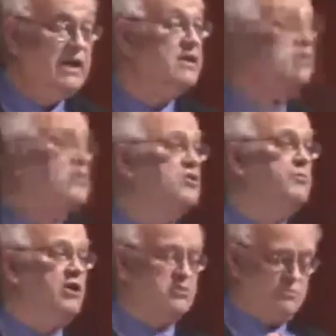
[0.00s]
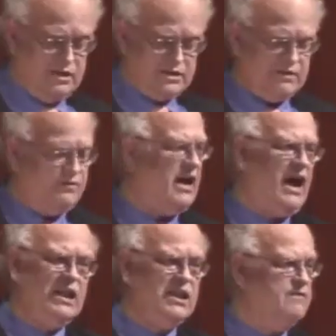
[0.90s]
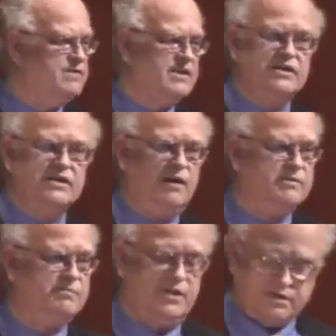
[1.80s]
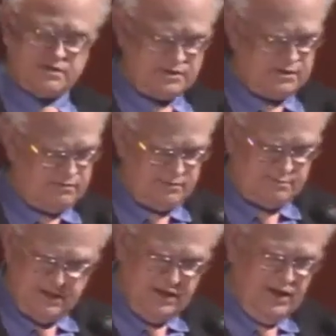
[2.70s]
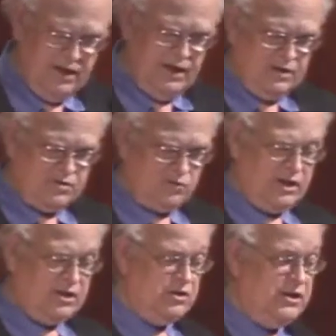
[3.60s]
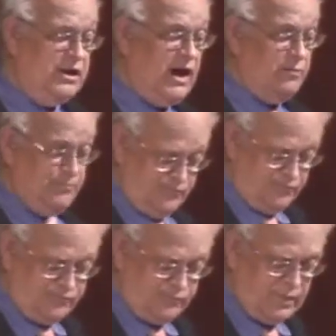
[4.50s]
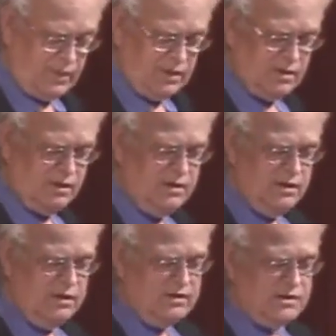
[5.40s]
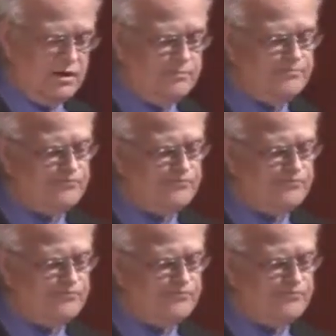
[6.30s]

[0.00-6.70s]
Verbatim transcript: This is numerical relativity. I love saying time space continuum, it's really good. Now, so.